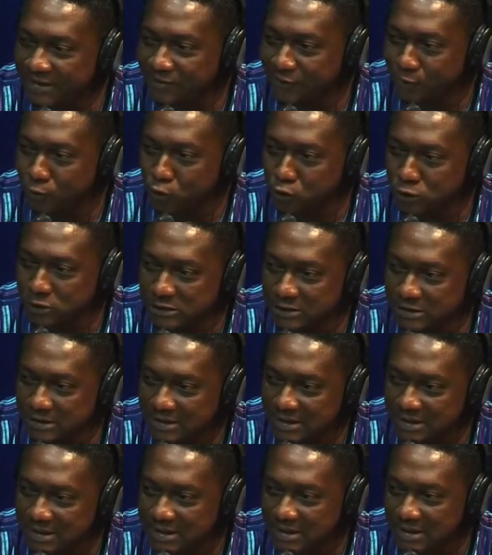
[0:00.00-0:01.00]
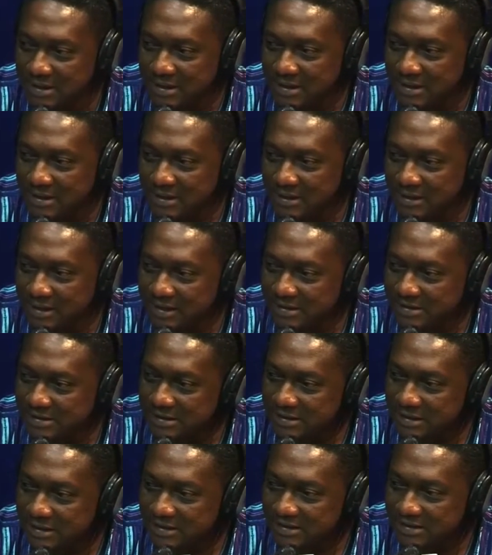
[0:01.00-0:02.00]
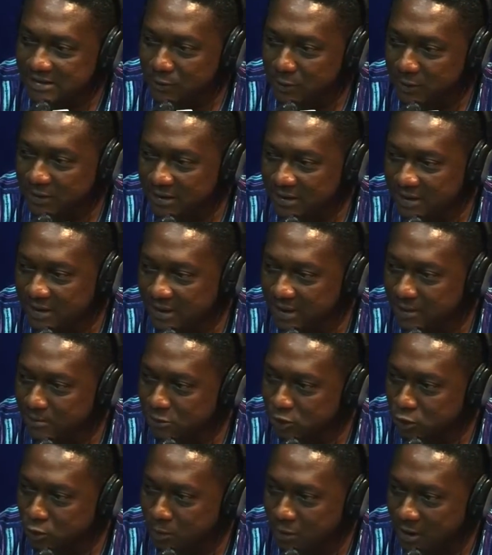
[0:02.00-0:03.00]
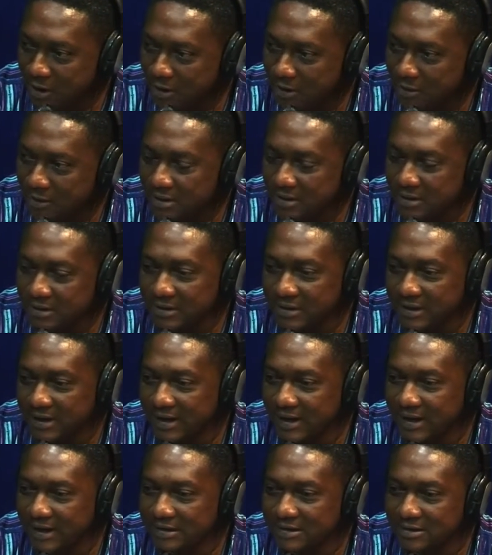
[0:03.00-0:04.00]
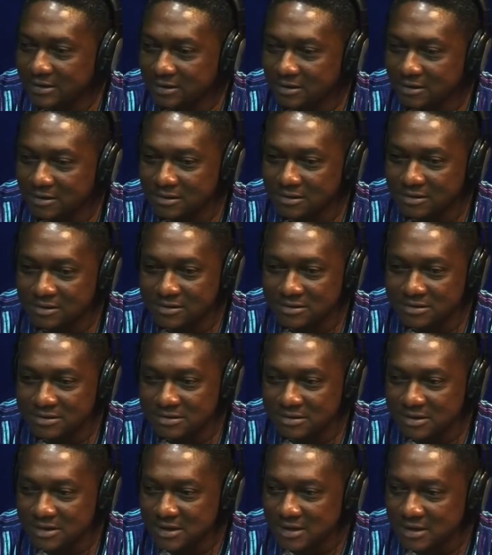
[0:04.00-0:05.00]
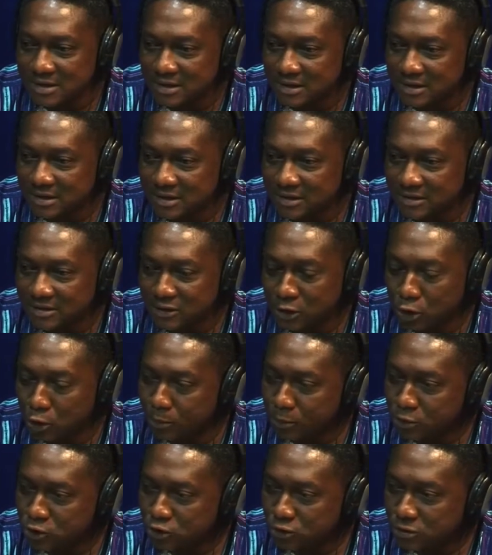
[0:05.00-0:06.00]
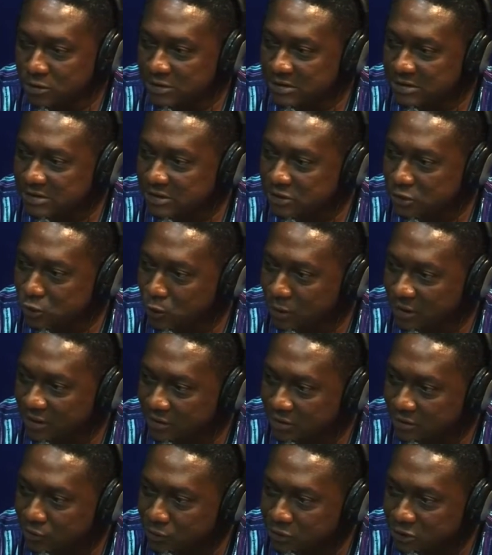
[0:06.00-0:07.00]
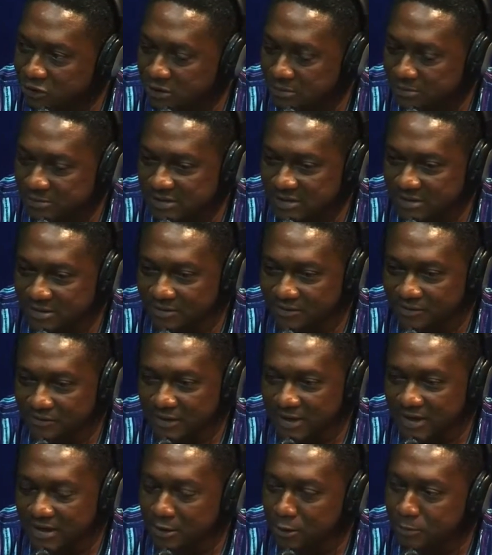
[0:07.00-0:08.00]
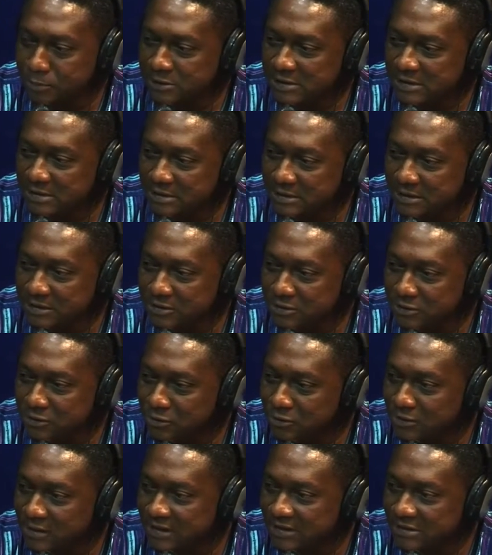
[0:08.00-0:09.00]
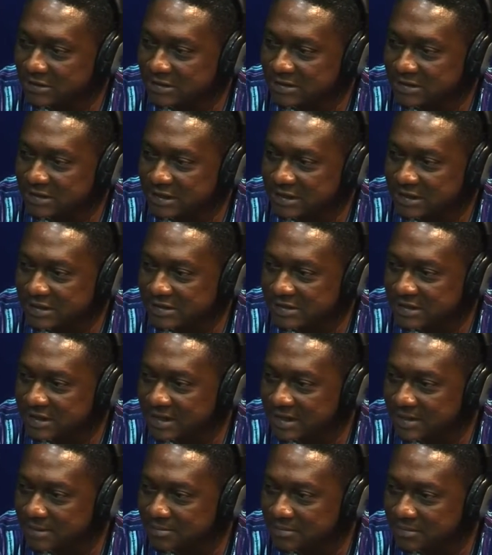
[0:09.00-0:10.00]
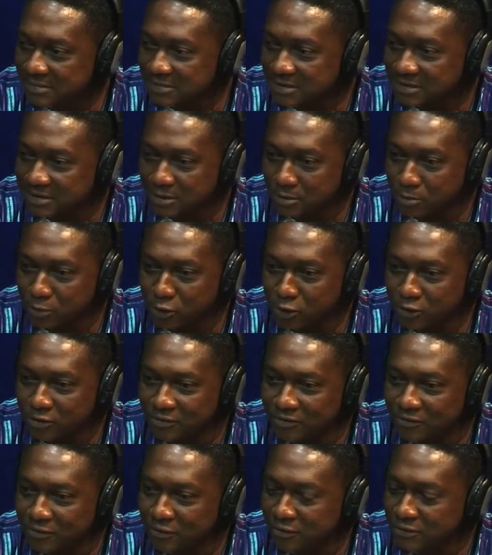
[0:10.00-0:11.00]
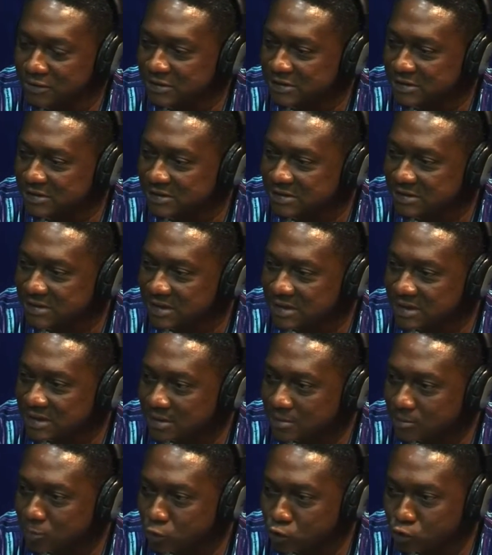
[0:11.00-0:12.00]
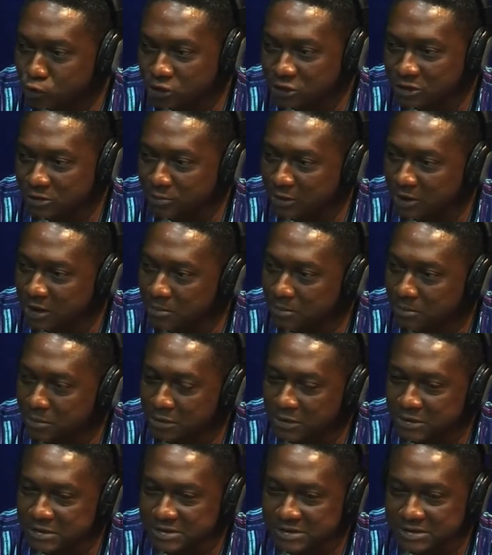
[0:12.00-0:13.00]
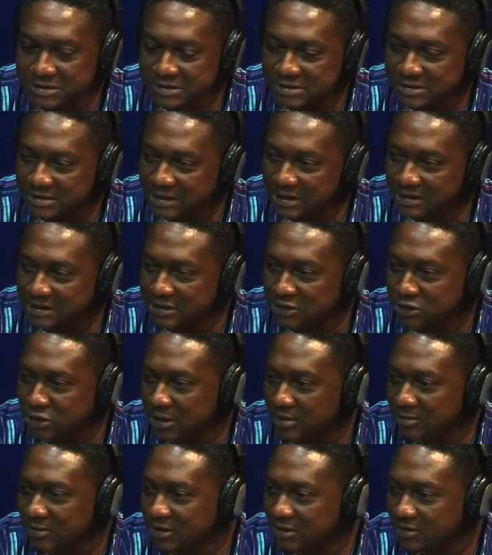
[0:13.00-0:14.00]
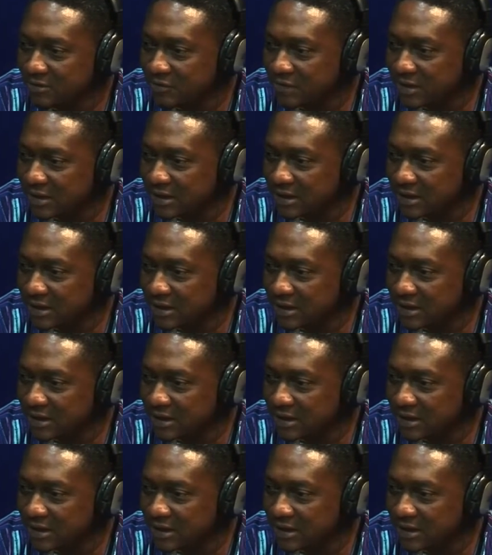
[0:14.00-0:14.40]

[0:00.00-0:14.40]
40 in 1980 when he came to power. He had all the opportunities to enrich himself, and up till now you don't get to see his name on the board of all these blue chip companies. He's not the chairman of any